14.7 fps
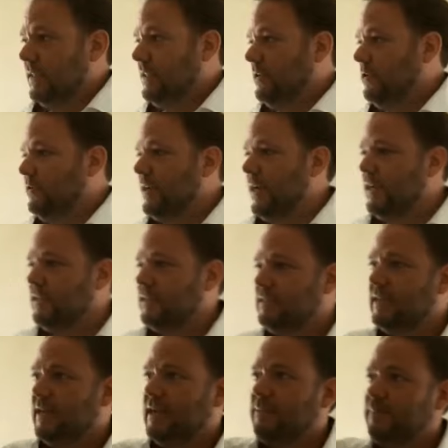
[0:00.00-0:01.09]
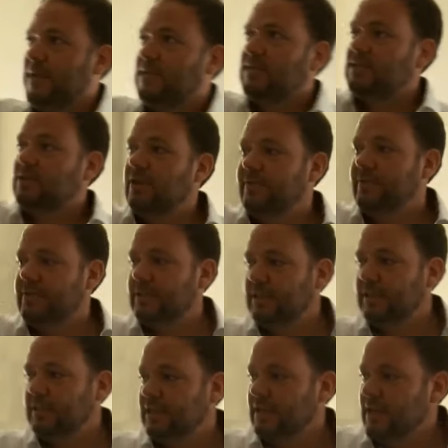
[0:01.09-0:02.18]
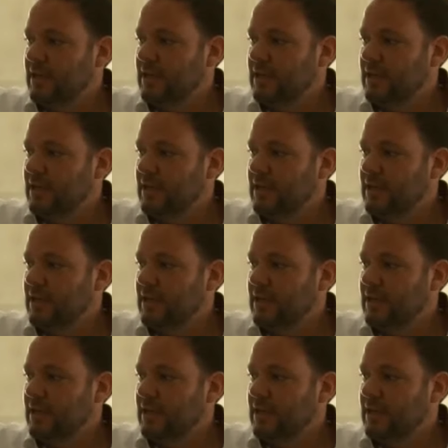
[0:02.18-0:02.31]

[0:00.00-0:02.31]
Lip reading: that they look at is like metal surfaces.